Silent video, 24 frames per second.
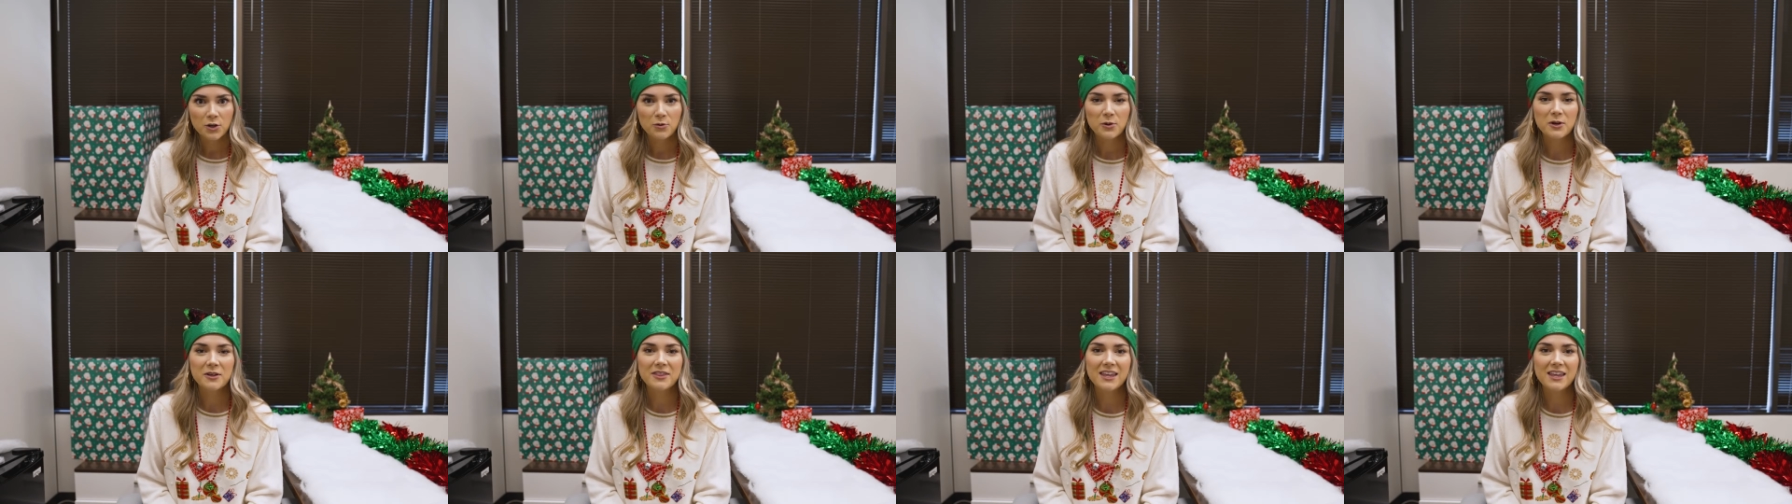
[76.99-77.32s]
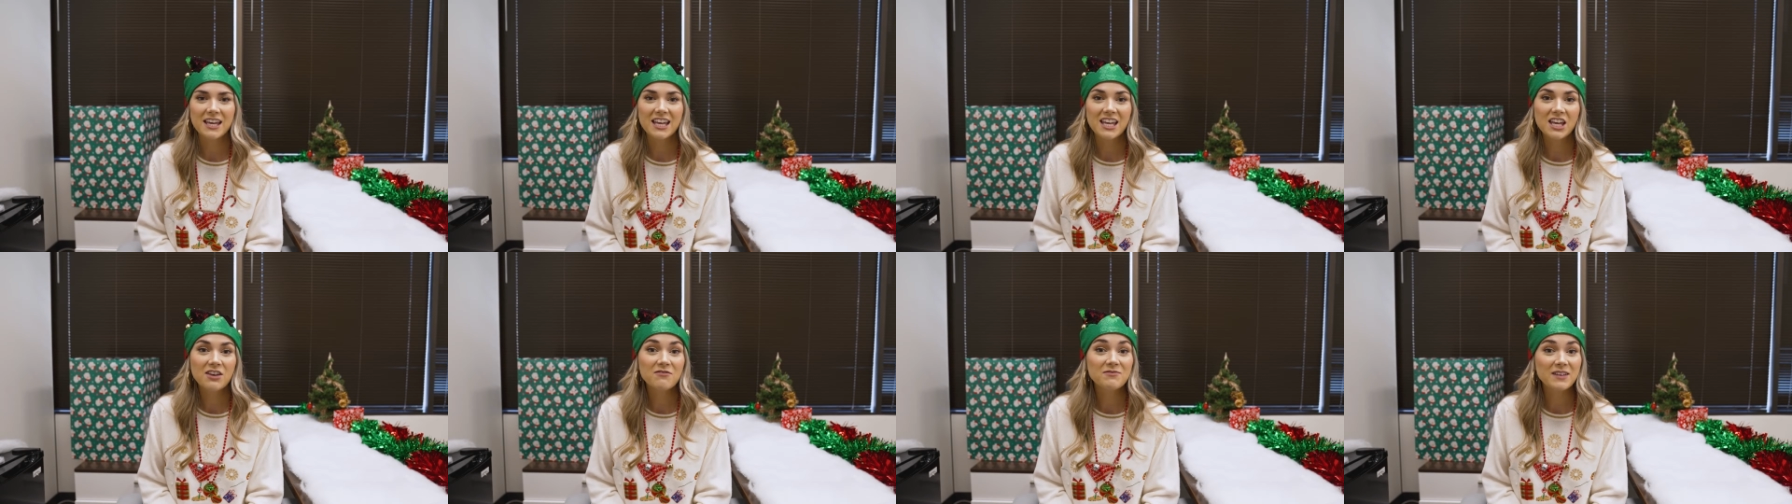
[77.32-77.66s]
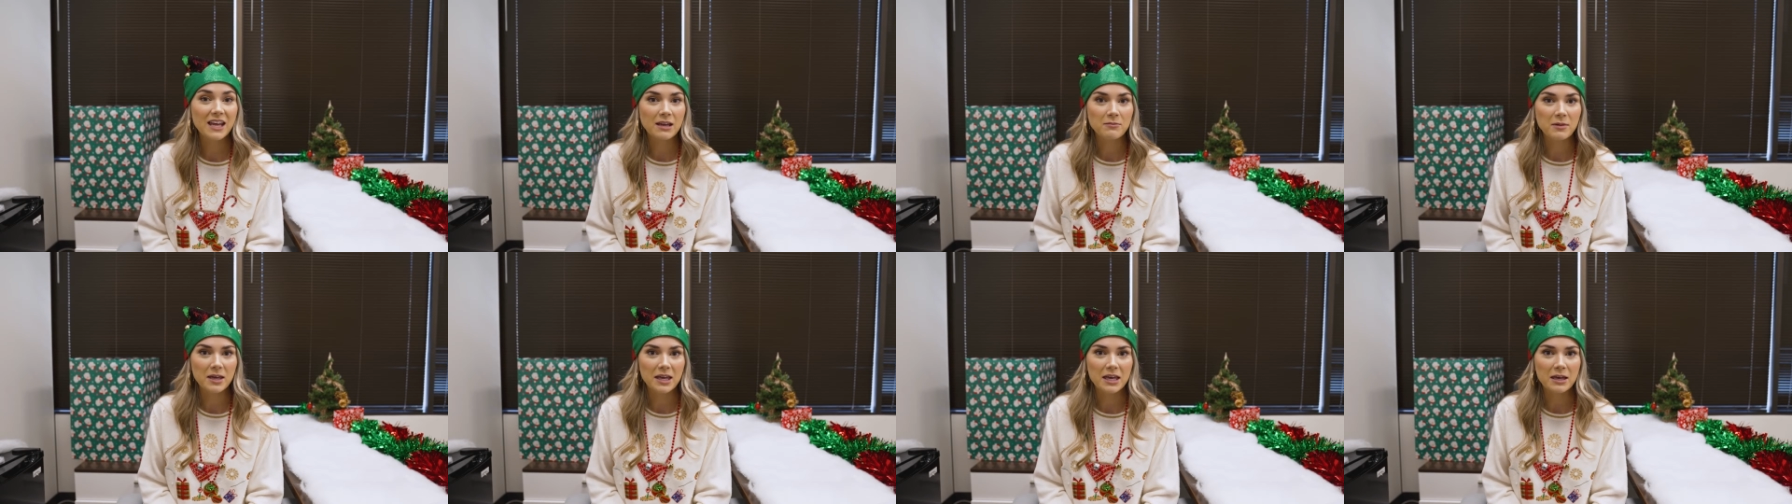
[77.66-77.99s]
We were thinking of
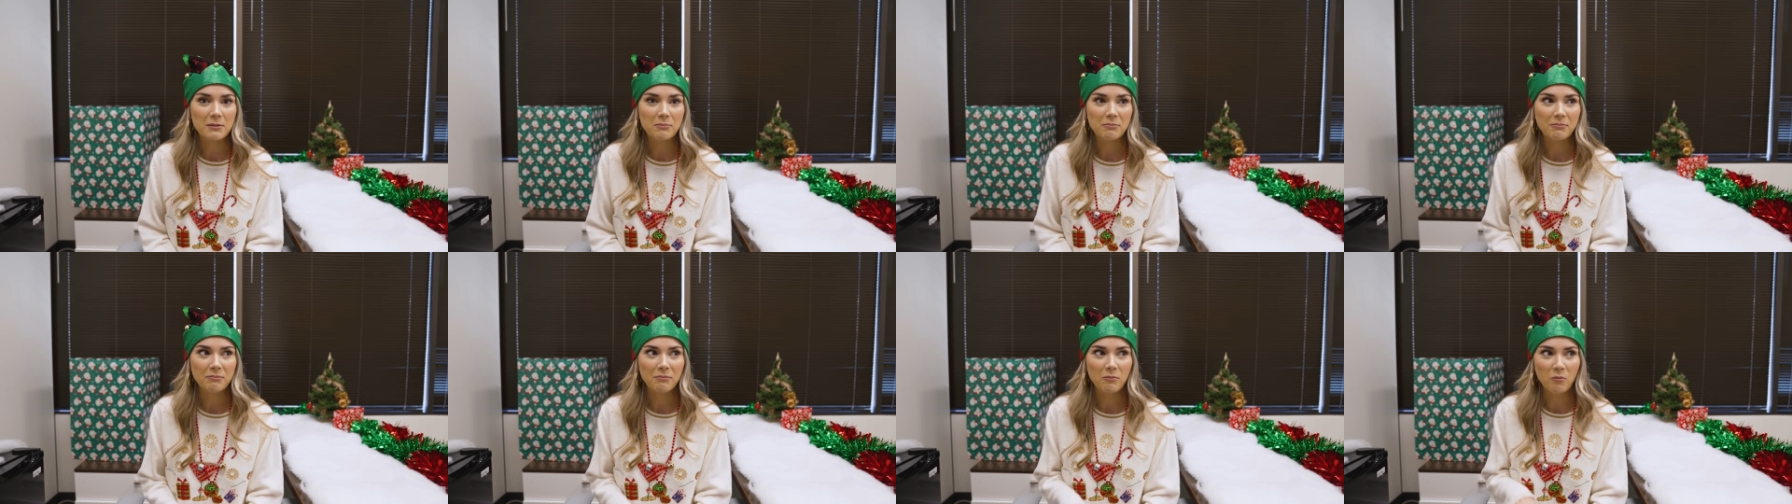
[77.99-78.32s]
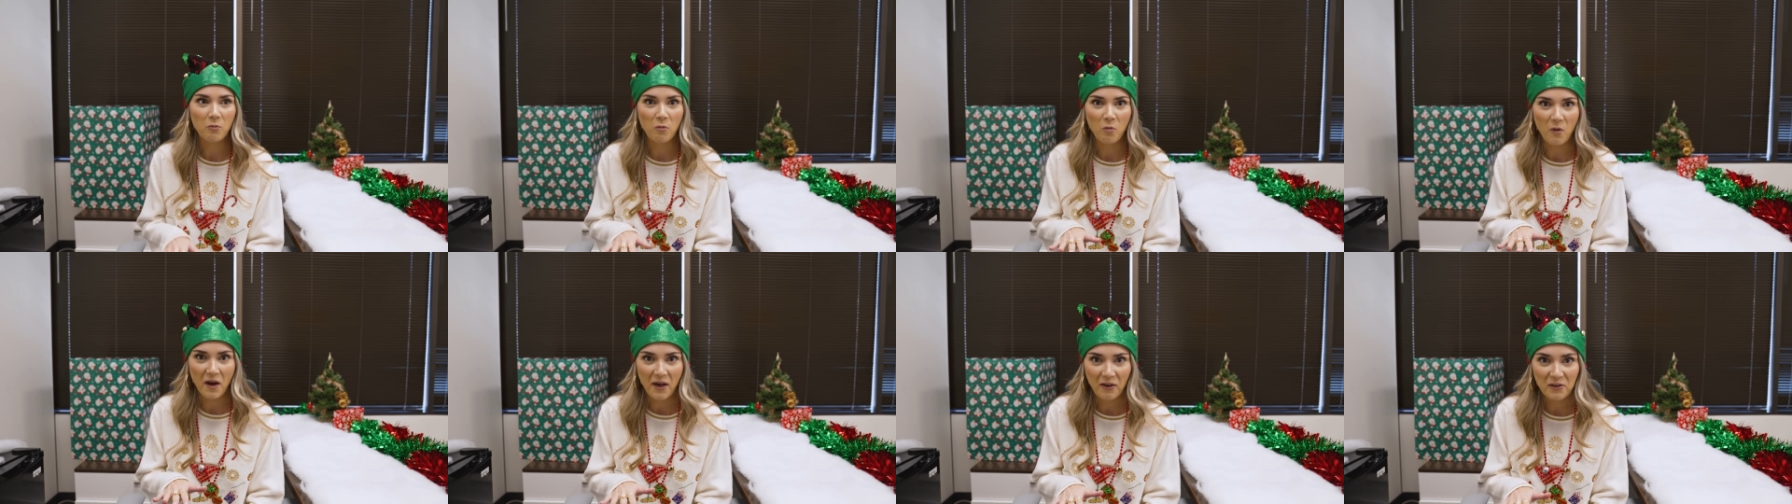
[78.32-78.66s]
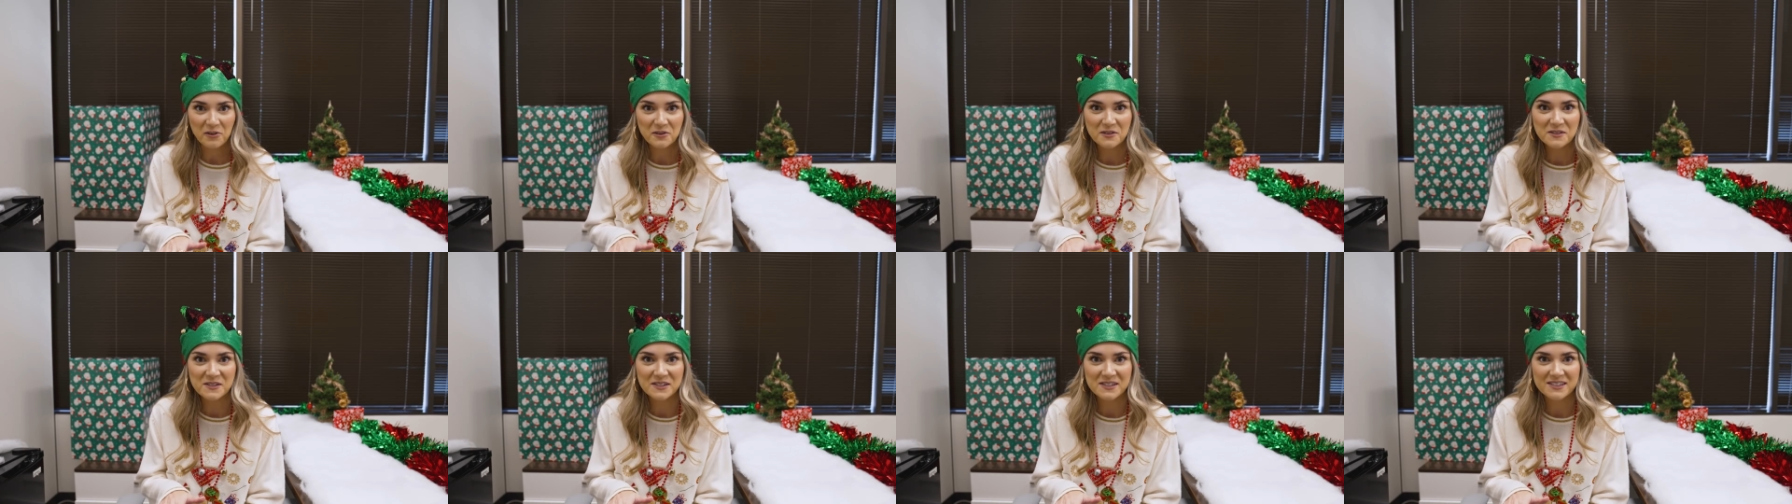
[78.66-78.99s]
naming him
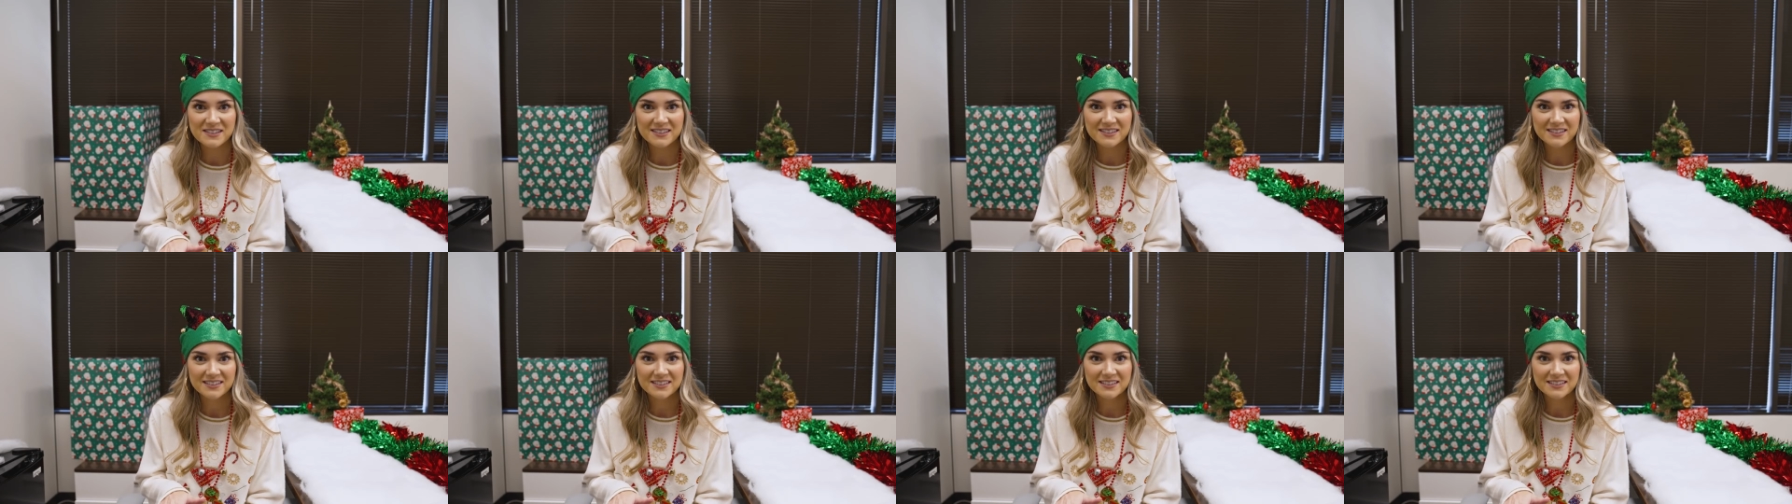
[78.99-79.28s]
Wells.